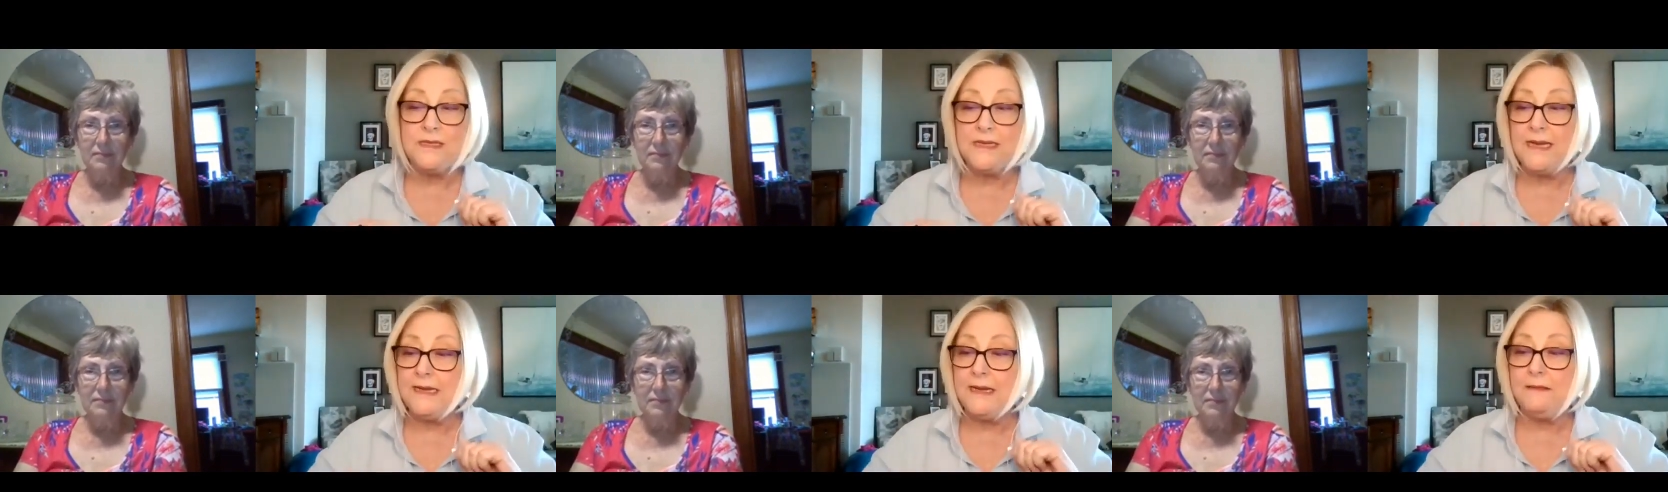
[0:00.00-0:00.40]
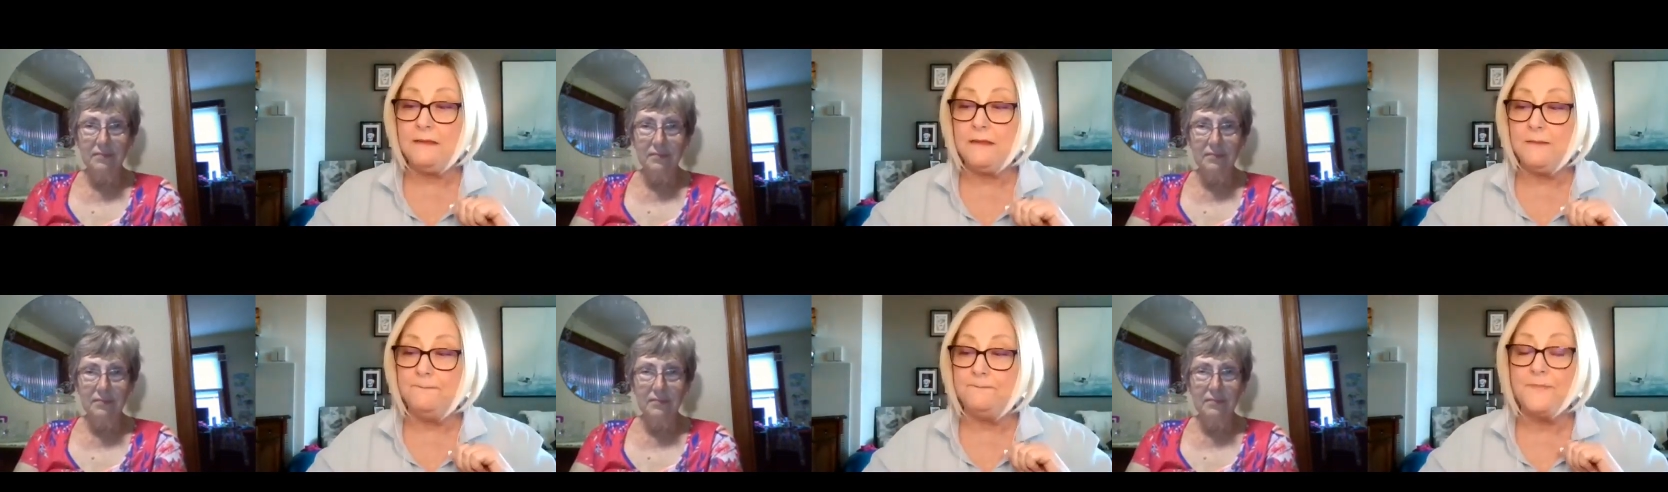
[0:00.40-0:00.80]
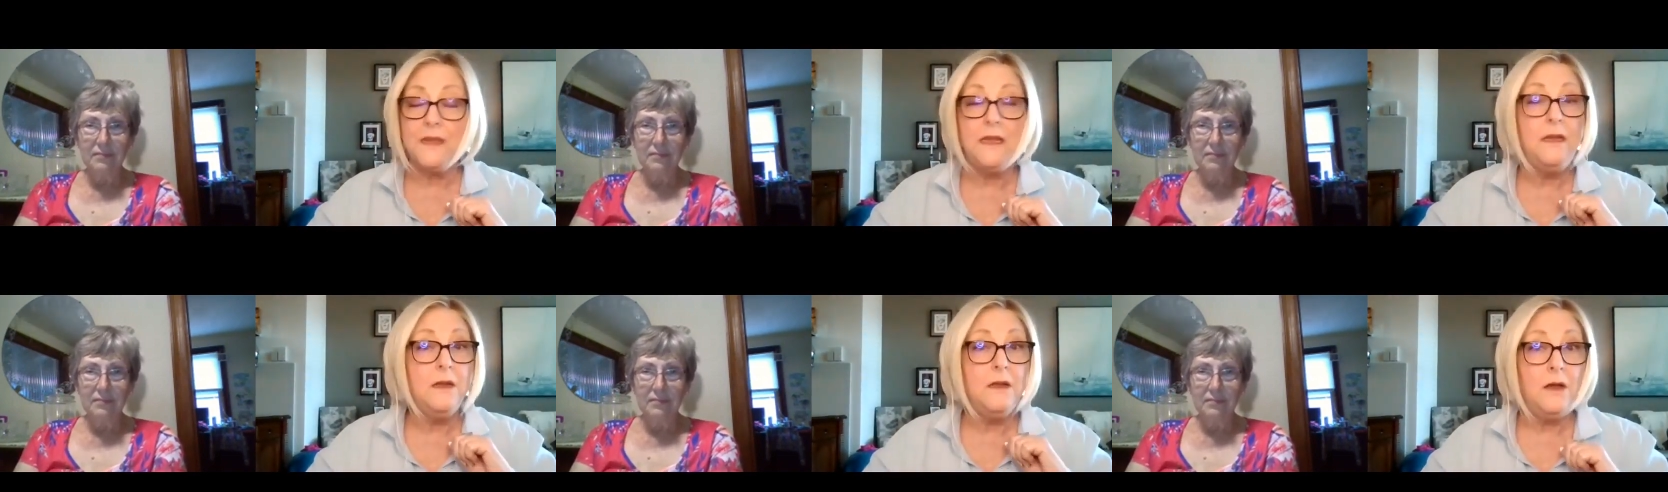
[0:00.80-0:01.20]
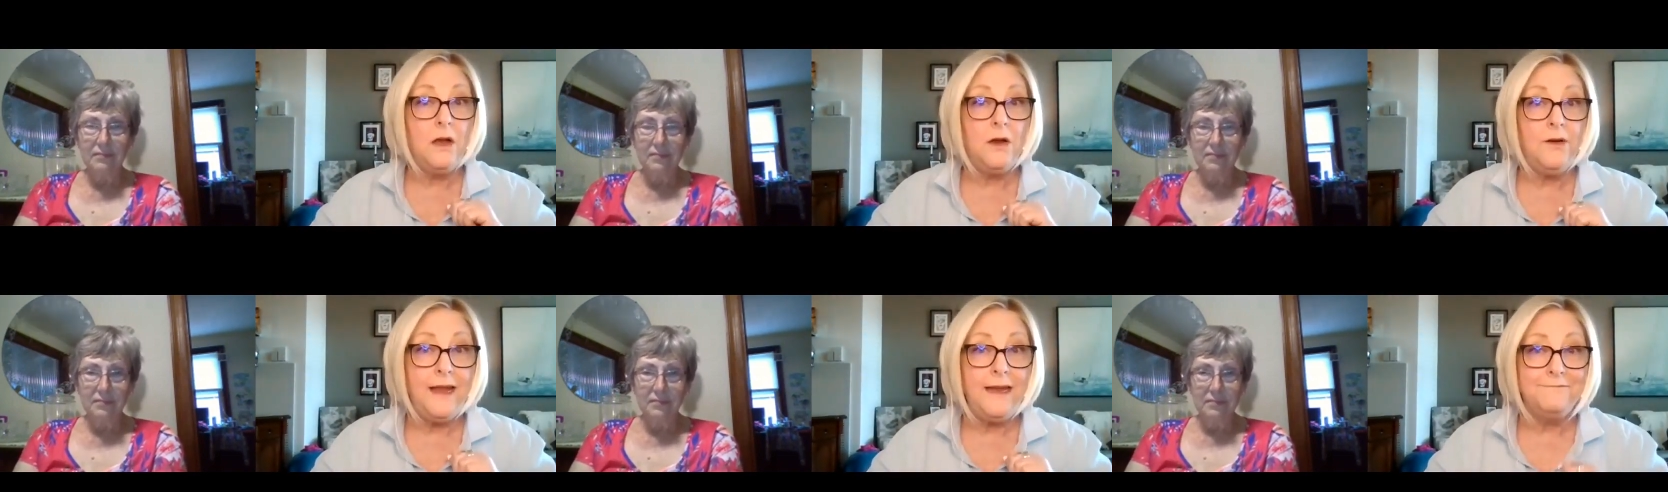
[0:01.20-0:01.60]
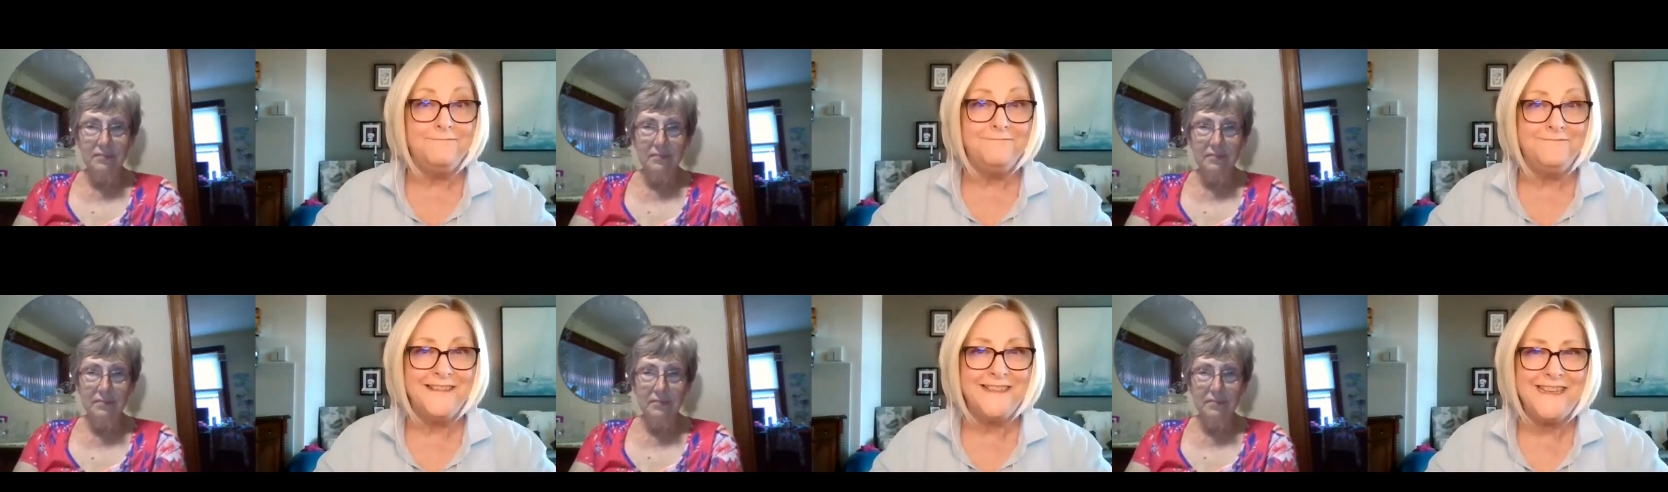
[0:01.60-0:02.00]
Speaker 1: I get them. All right,
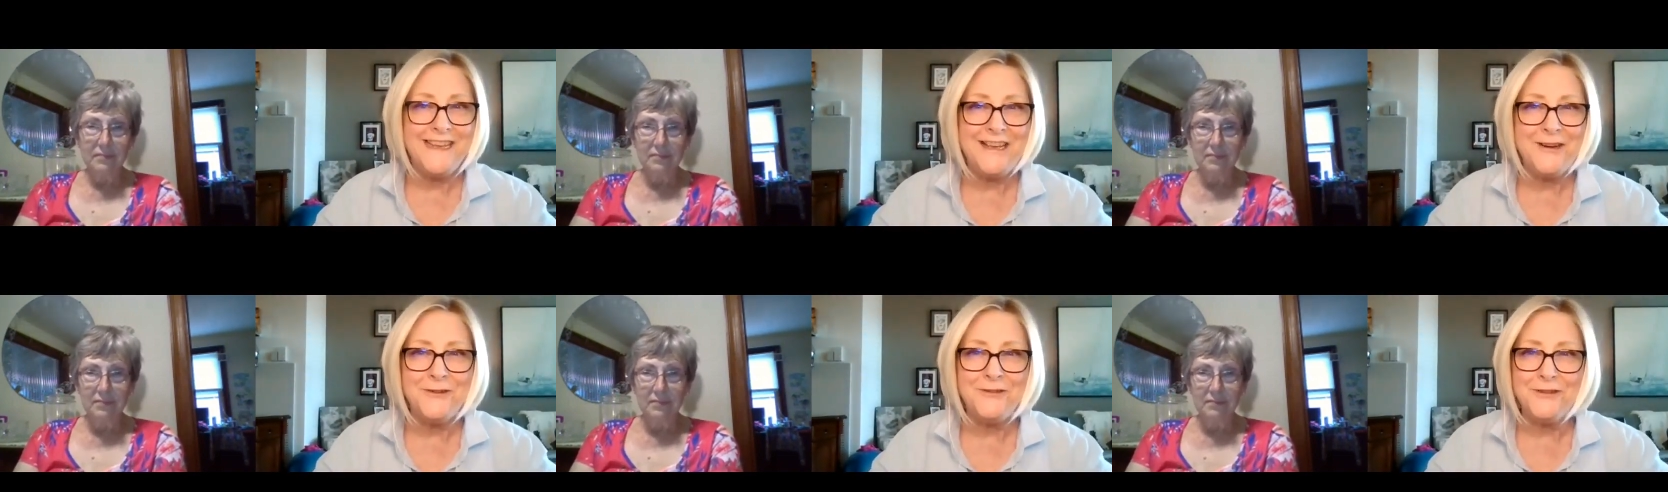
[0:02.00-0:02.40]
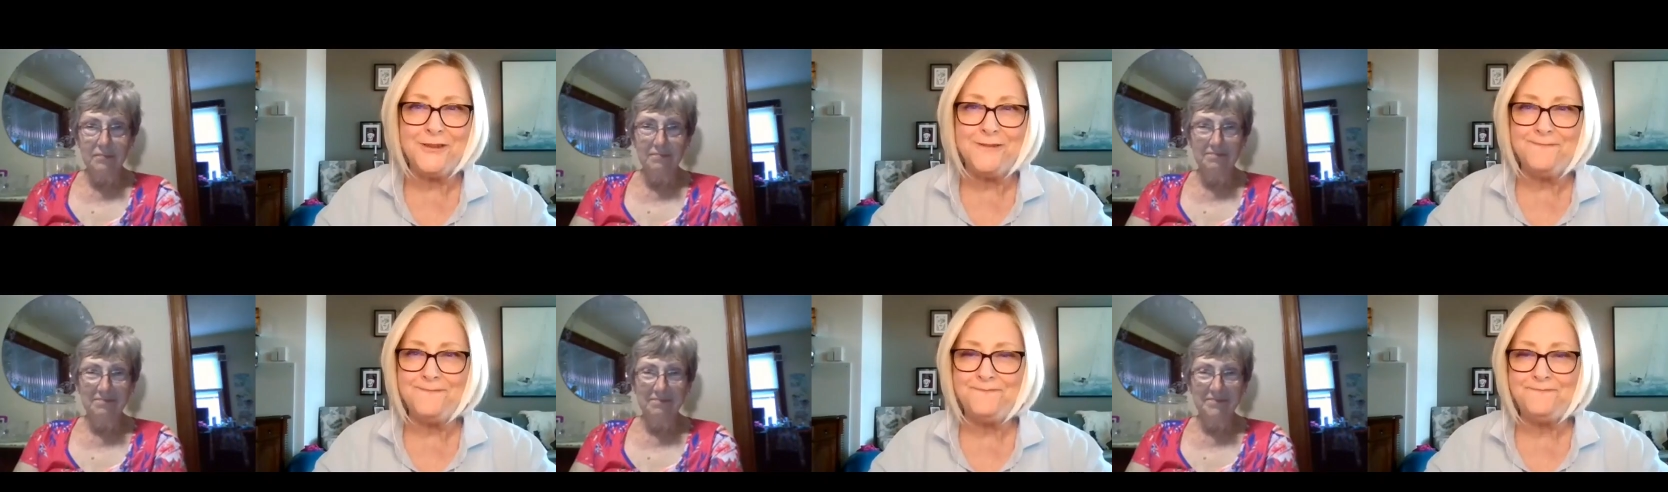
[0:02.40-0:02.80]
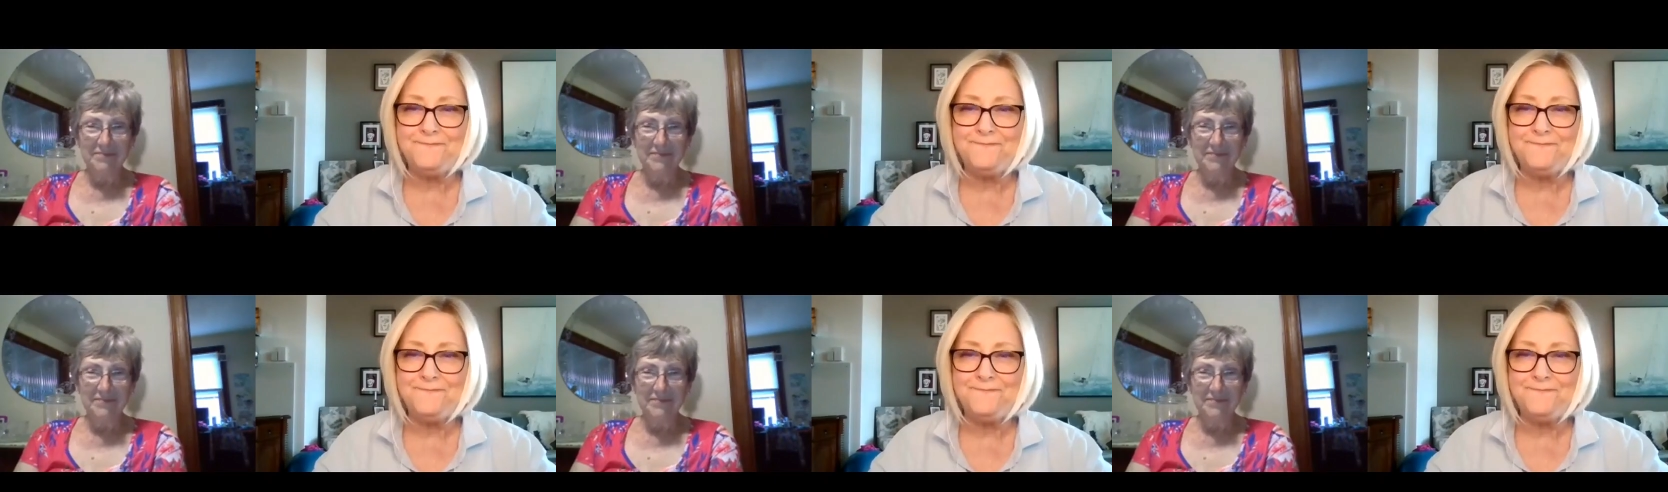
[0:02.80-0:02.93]
let's head over.